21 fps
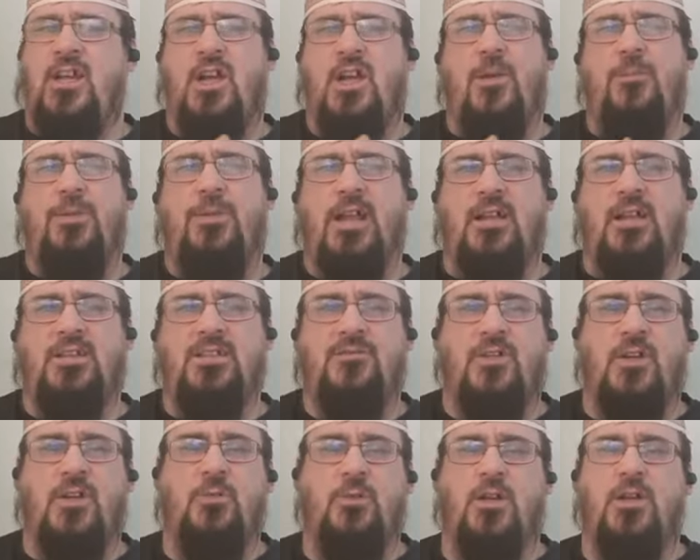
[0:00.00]
I can't pronounce it
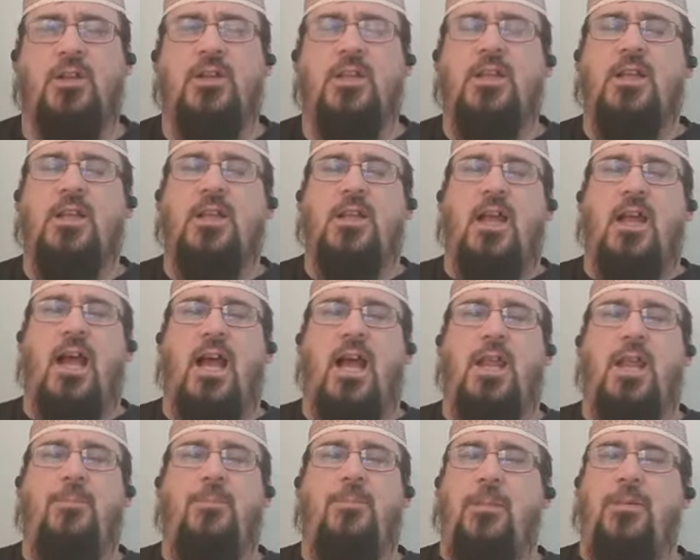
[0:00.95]
very well,
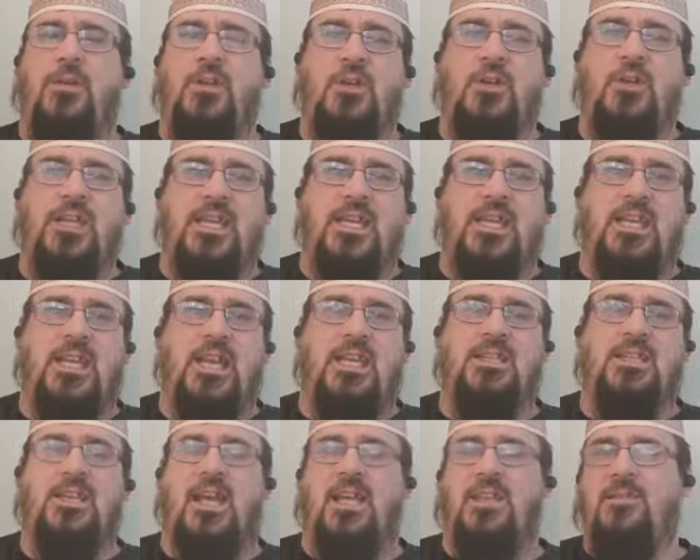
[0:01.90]
and Papua New Guinea,
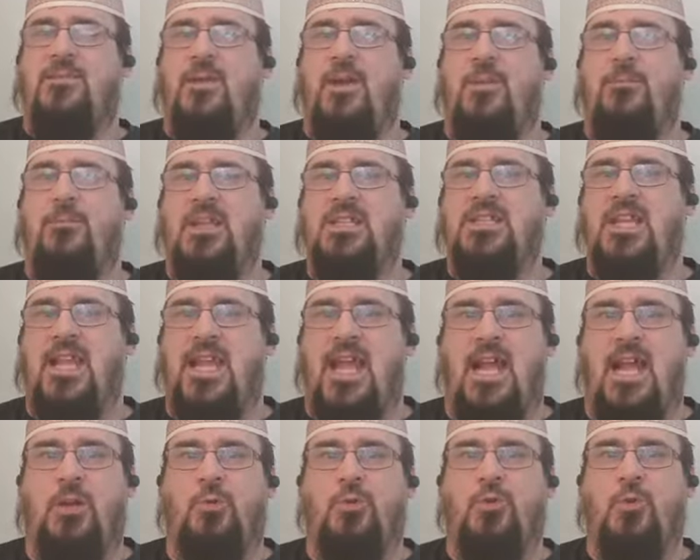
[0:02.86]
and and, and places like
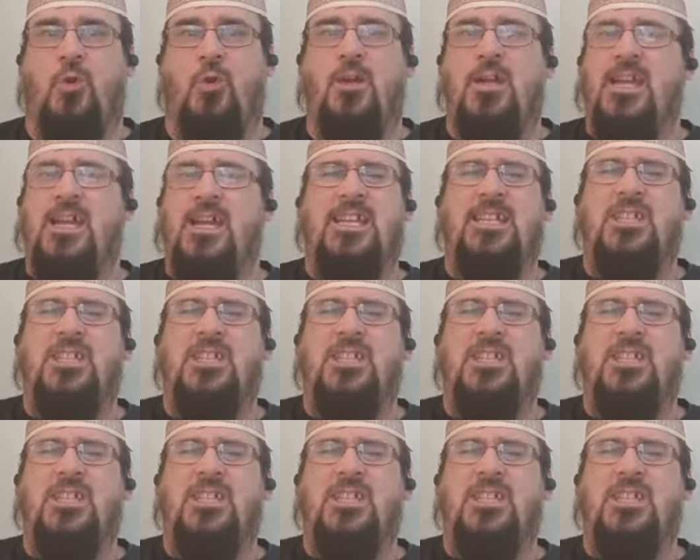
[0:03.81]
Ecuador,